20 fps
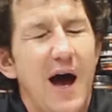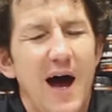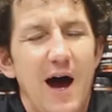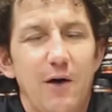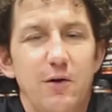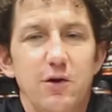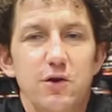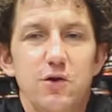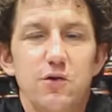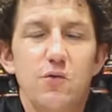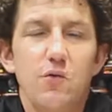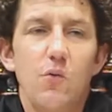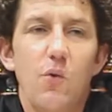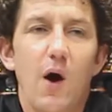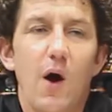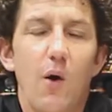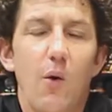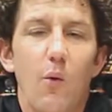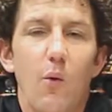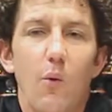how do
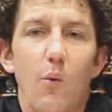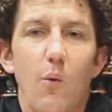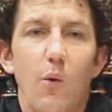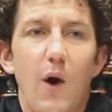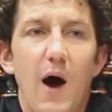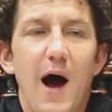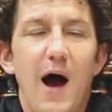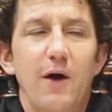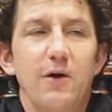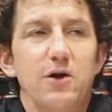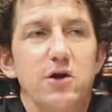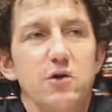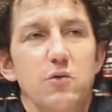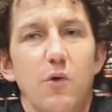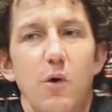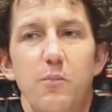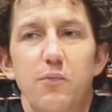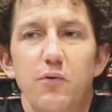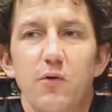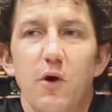
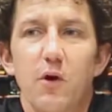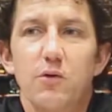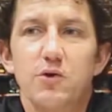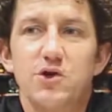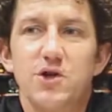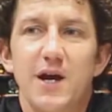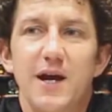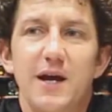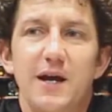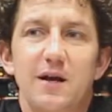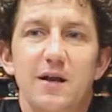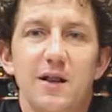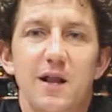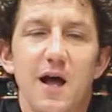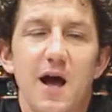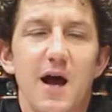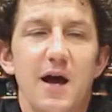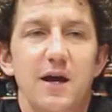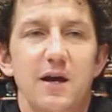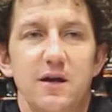you approach a
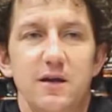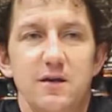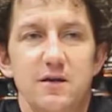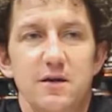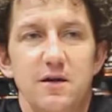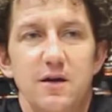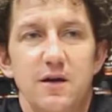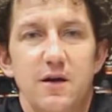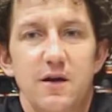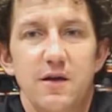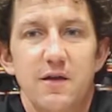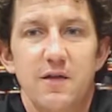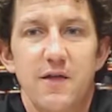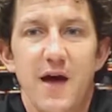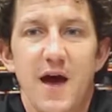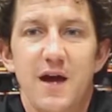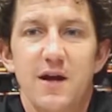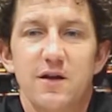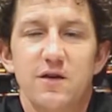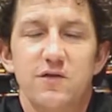client
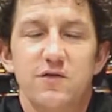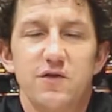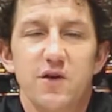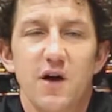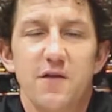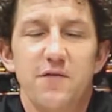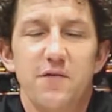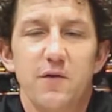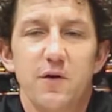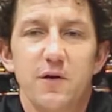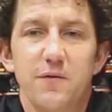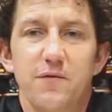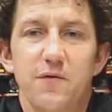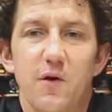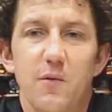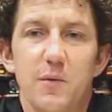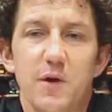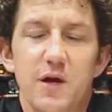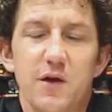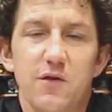that is suffering
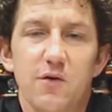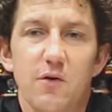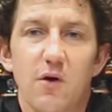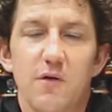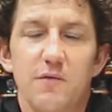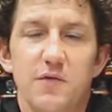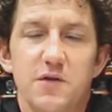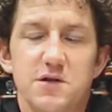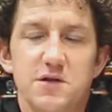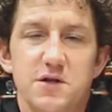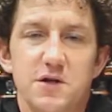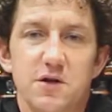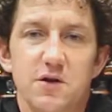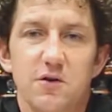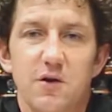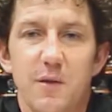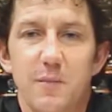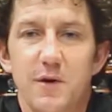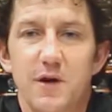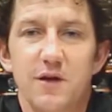from either of the
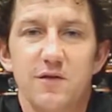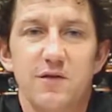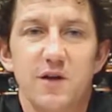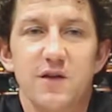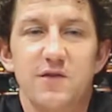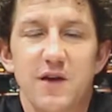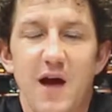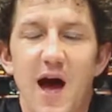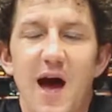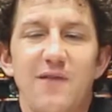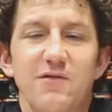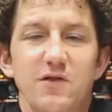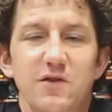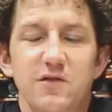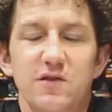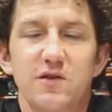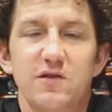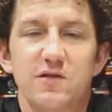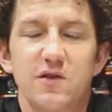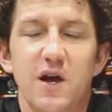two? I mean, it's
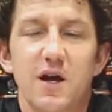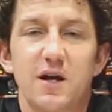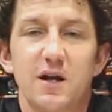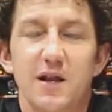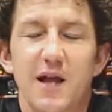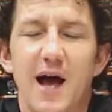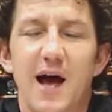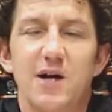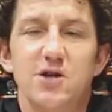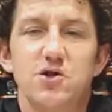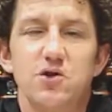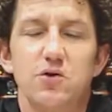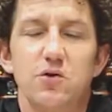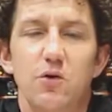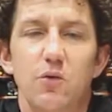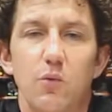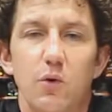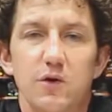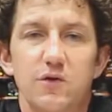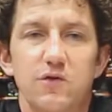obviously
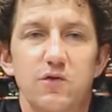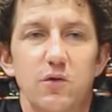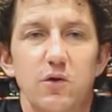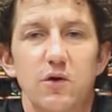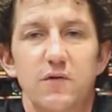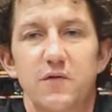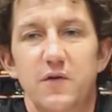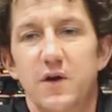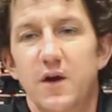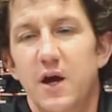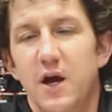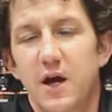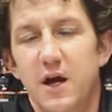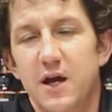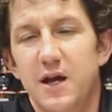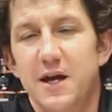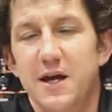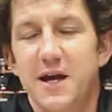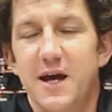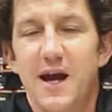psychological. What sort of,
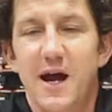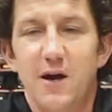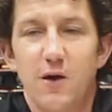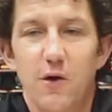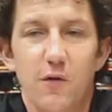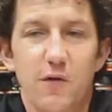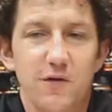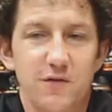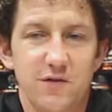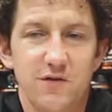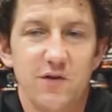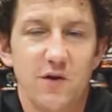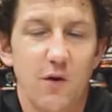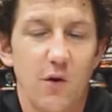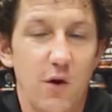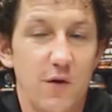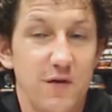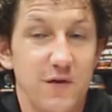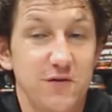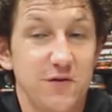and again, I know
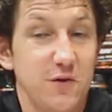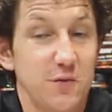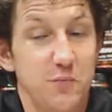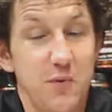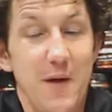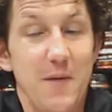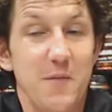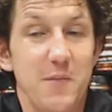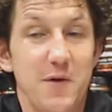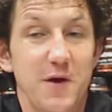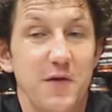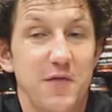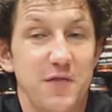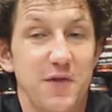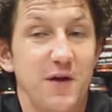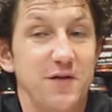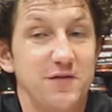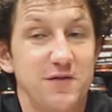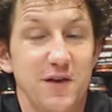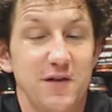this could probably be
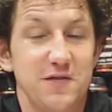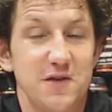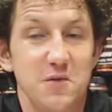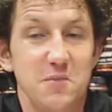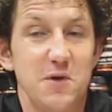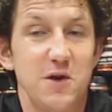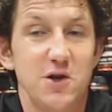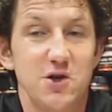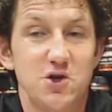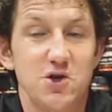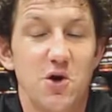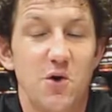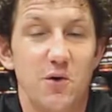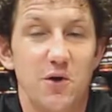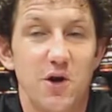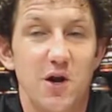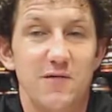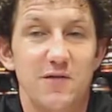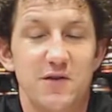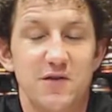a 60-minute show in
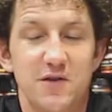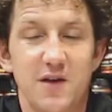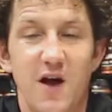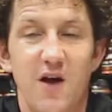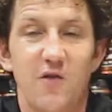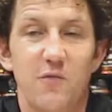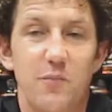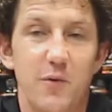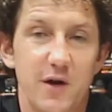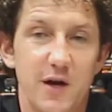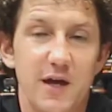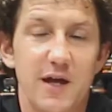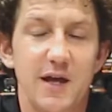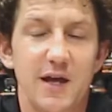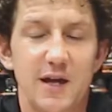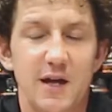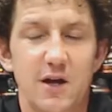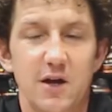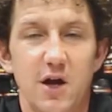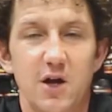and of itself, but
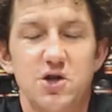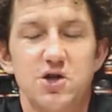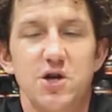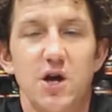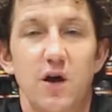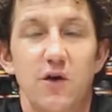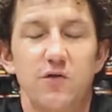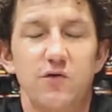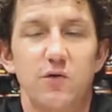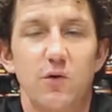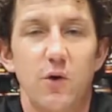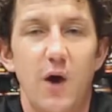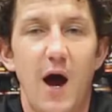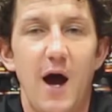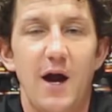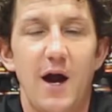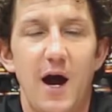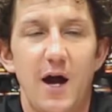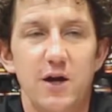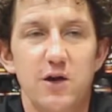in a nutshell, so
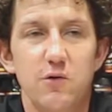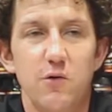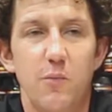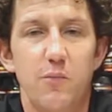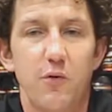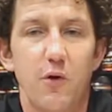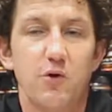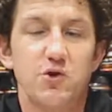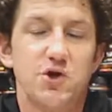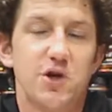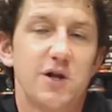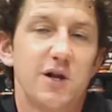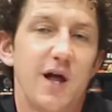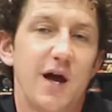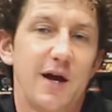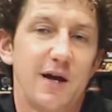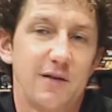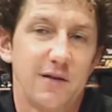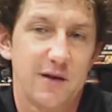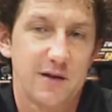how do you approach a
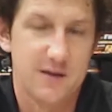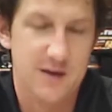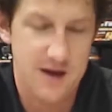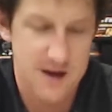client like